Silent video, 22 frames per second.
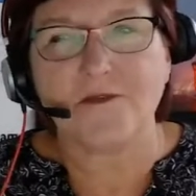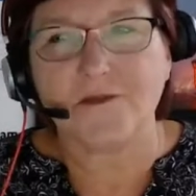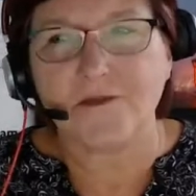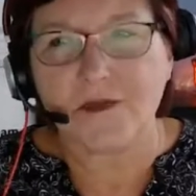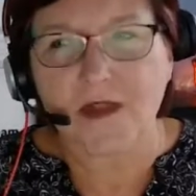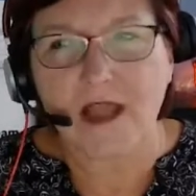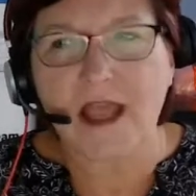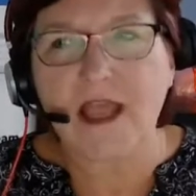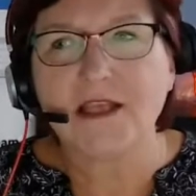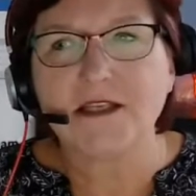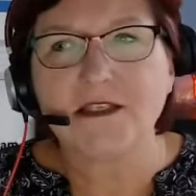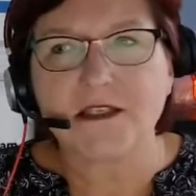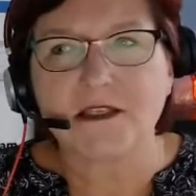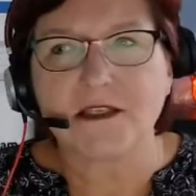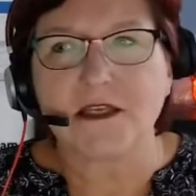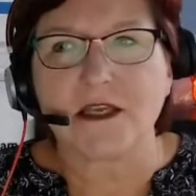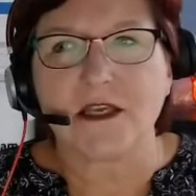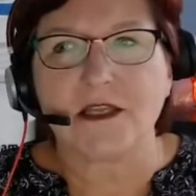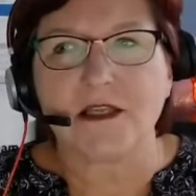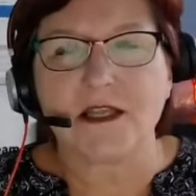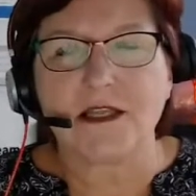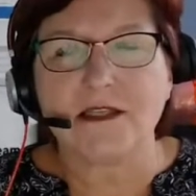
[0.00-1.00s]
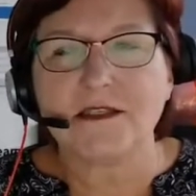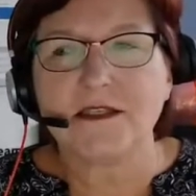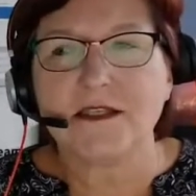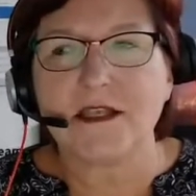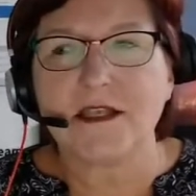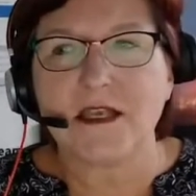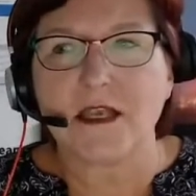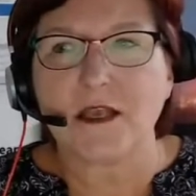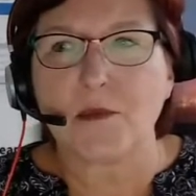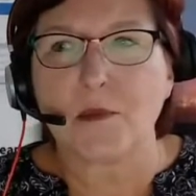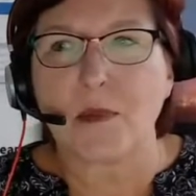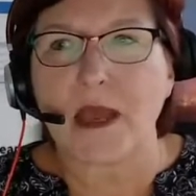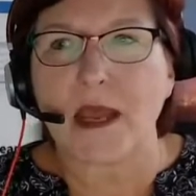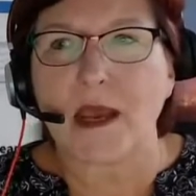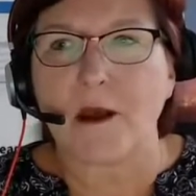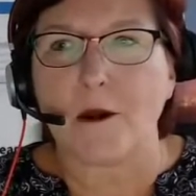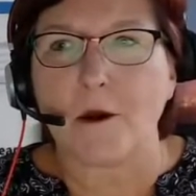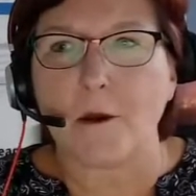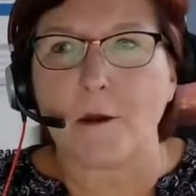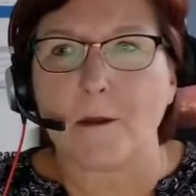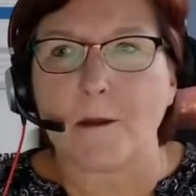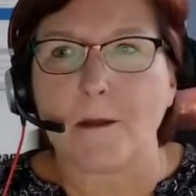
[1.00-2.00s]
lastly, let's think
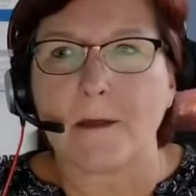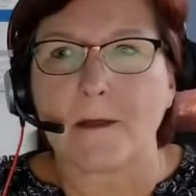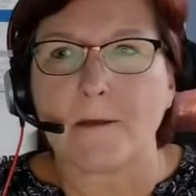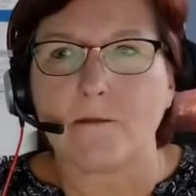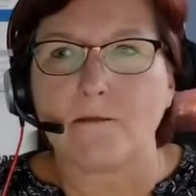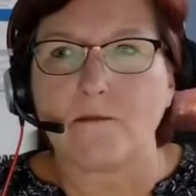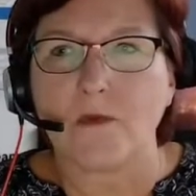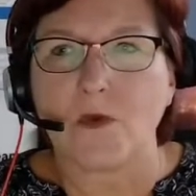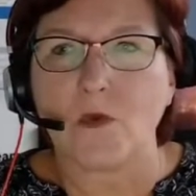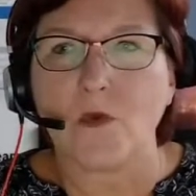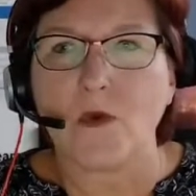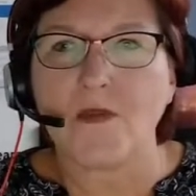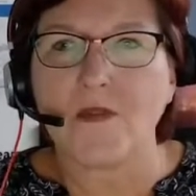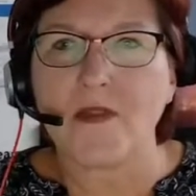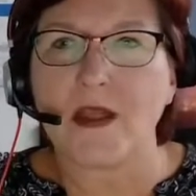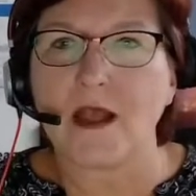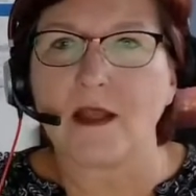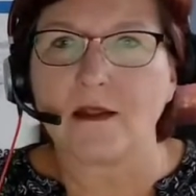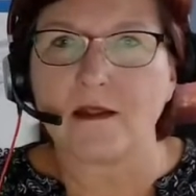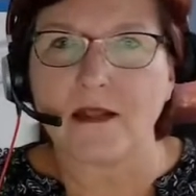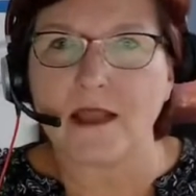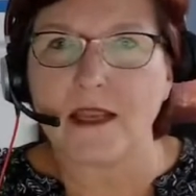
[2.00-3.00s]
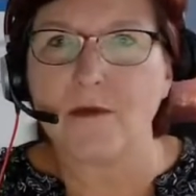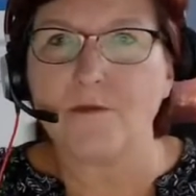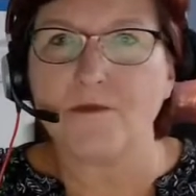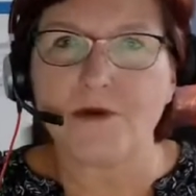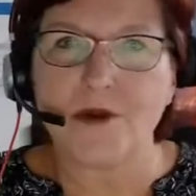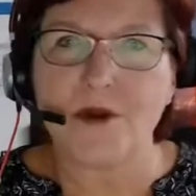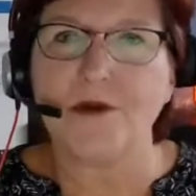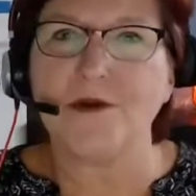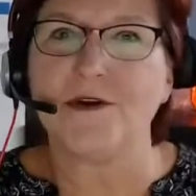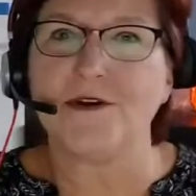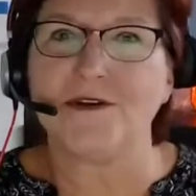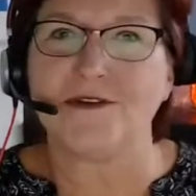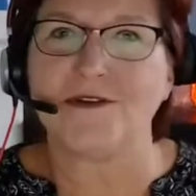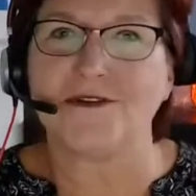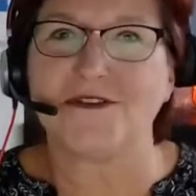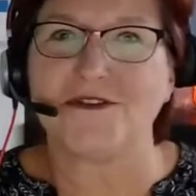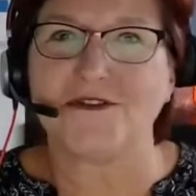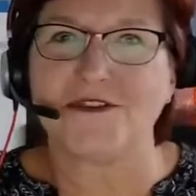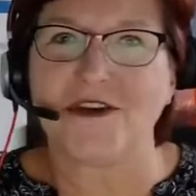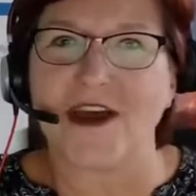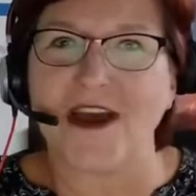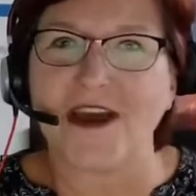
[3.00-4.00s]
about what that late produce
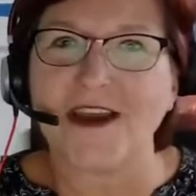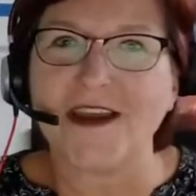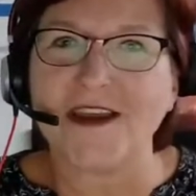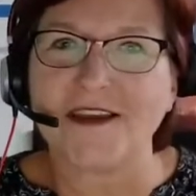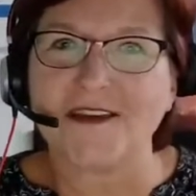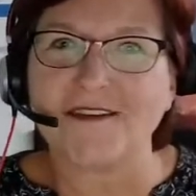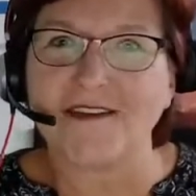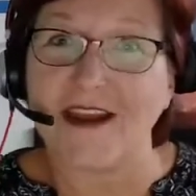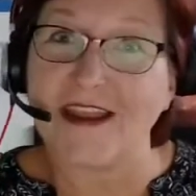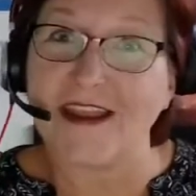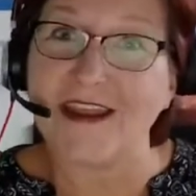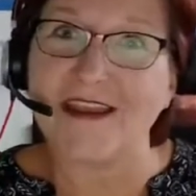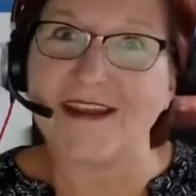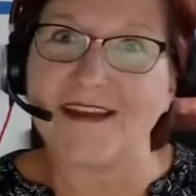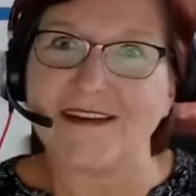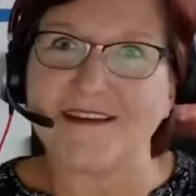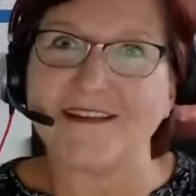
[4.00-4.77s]
truck, right?